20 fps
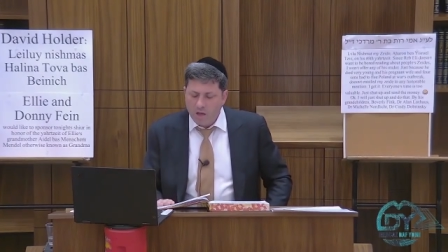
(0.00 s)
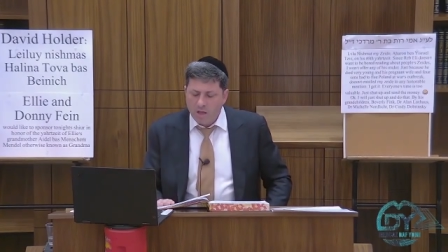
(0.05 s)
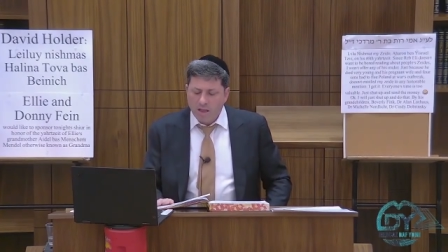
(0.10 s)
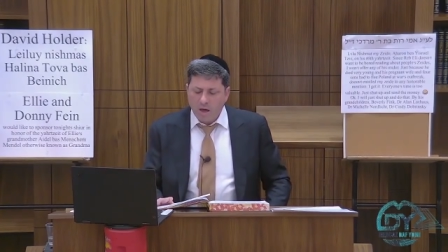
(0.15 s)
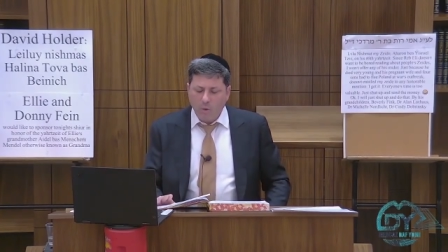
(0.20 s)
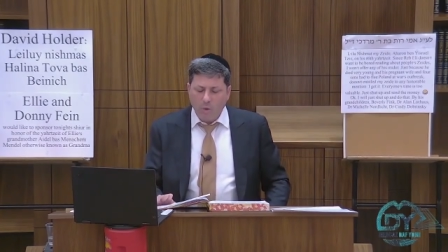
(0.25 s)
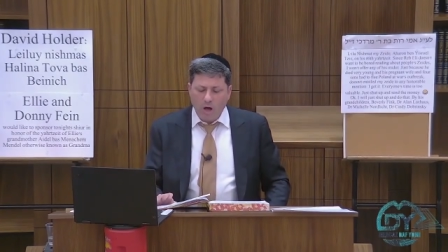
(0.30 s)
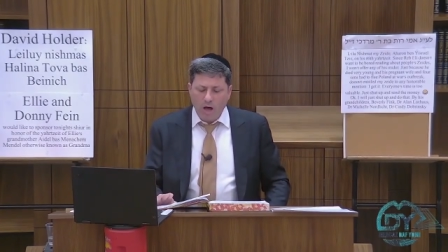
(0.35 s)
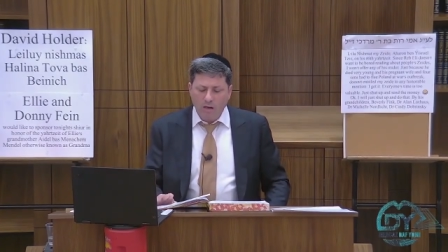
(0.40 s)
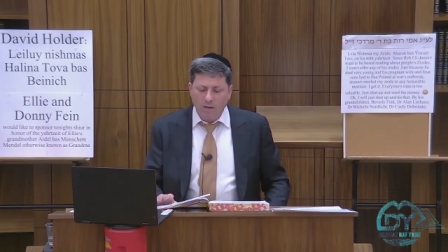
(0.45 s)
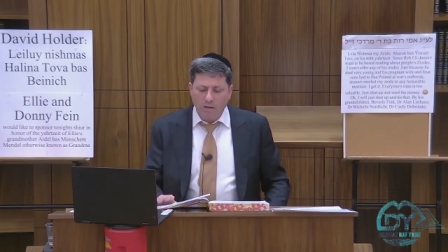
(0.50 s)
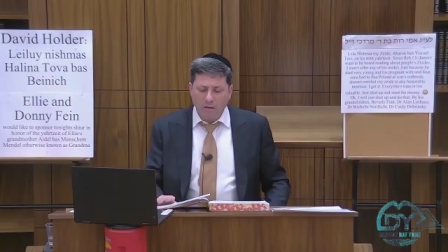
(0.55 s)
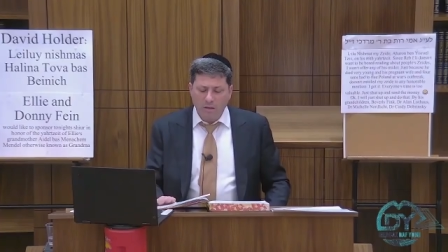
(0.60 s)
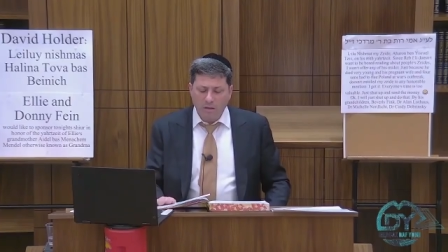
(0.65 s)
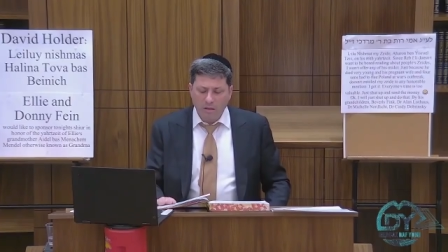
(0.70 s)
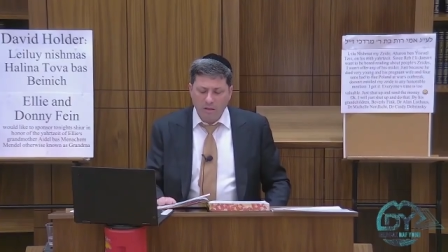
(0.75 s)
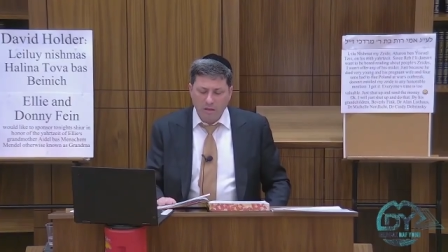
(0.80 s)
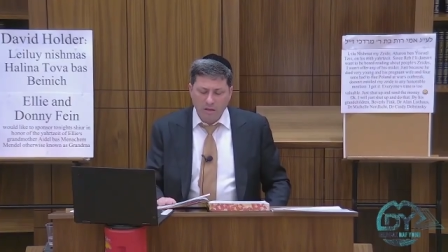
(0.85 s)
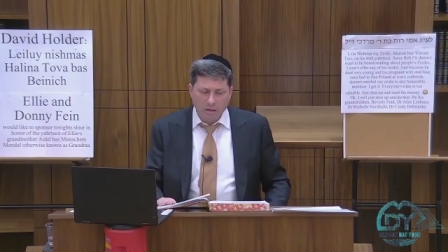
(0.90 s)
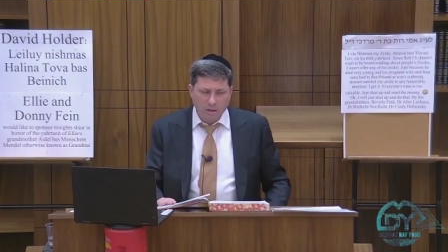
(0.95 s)
That
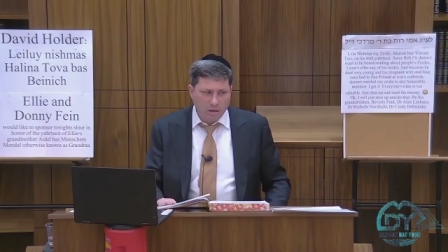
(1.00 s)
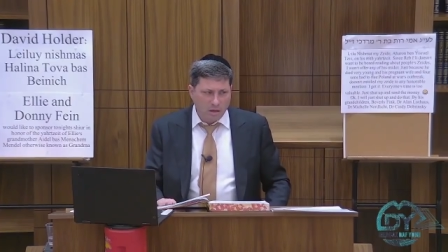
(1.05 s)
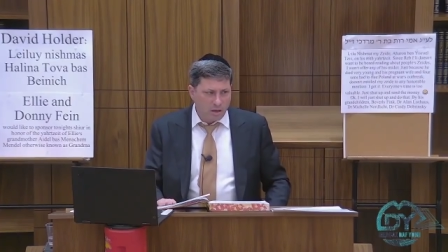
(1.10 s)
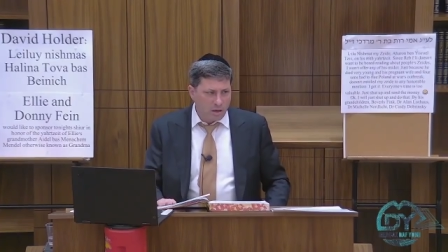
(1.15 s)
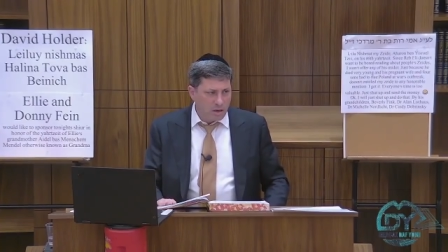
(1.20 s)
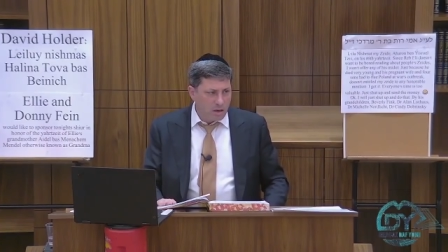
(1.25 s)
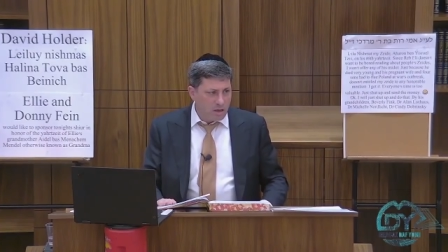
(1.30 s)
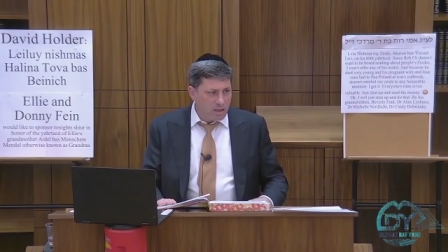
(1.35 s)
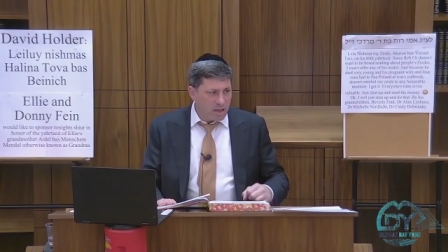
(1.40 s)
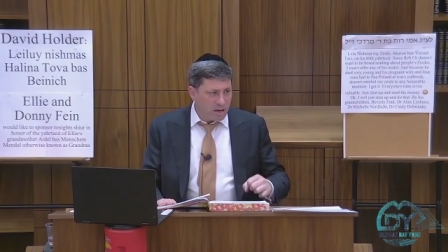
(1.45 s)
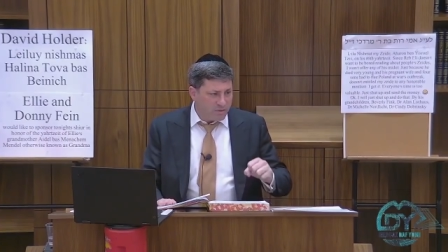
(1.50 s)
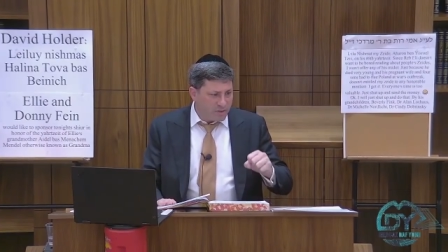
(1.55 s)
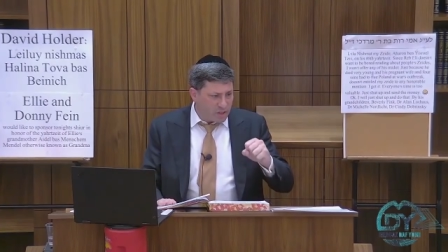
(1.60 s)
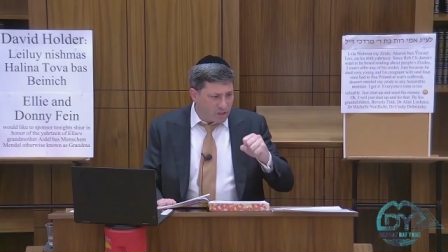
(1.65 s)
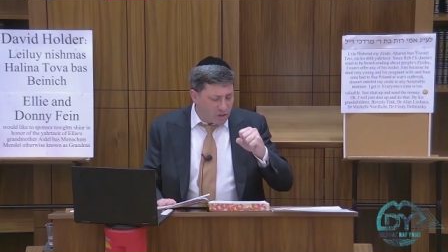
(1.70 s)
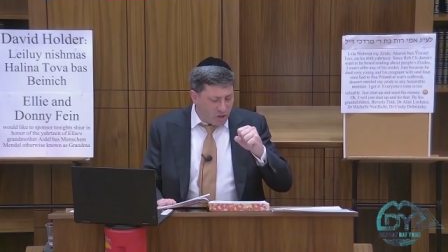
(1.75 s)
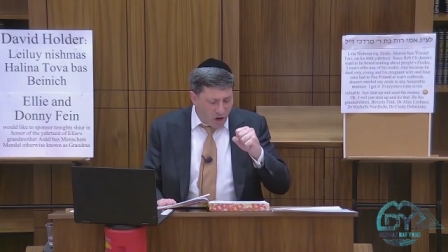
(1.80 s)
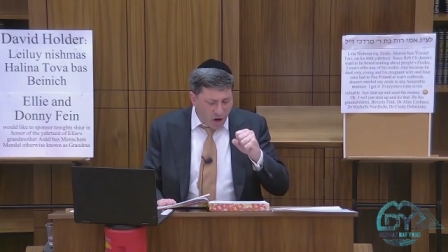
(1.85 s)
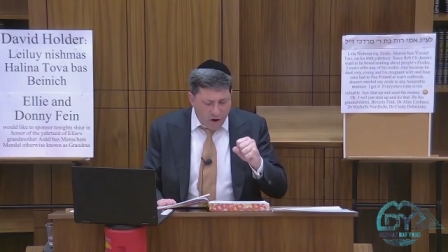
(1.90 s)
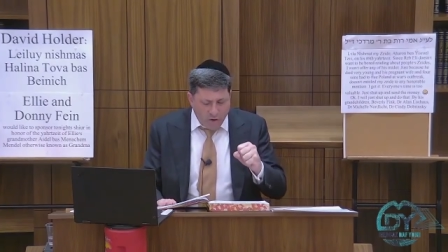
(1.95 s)
what? That if the
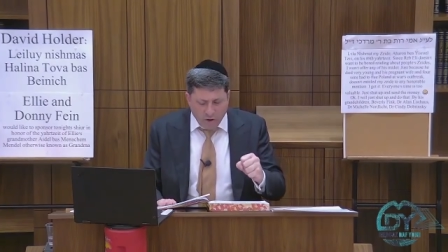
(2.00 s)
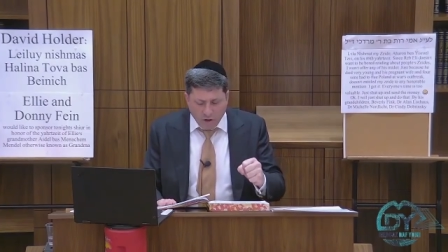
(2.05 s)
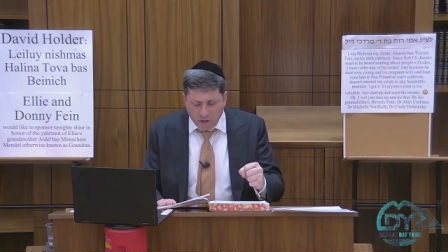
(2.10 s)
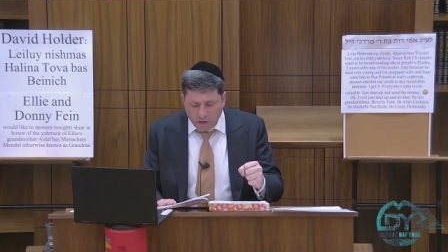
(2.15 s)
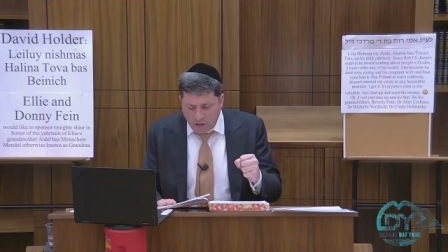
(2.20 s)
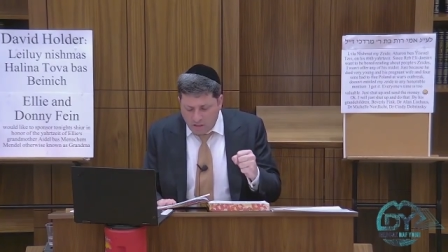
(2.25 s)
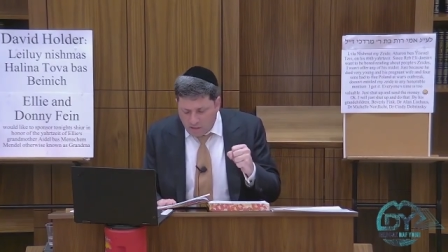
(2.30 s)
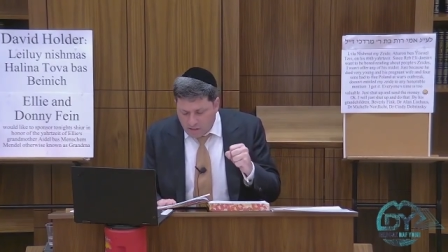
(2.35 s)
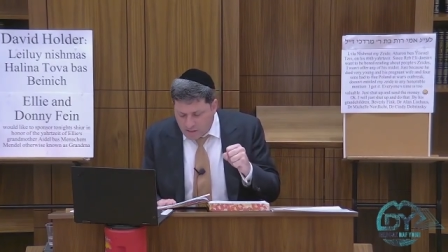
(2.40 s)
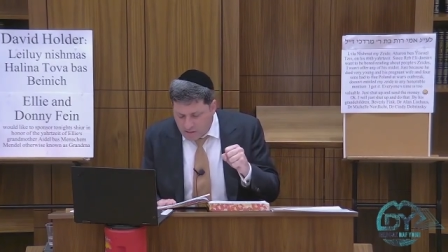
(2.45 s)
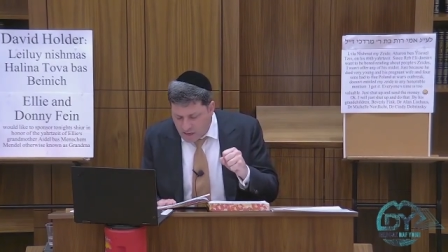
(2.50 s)
Torah doesn't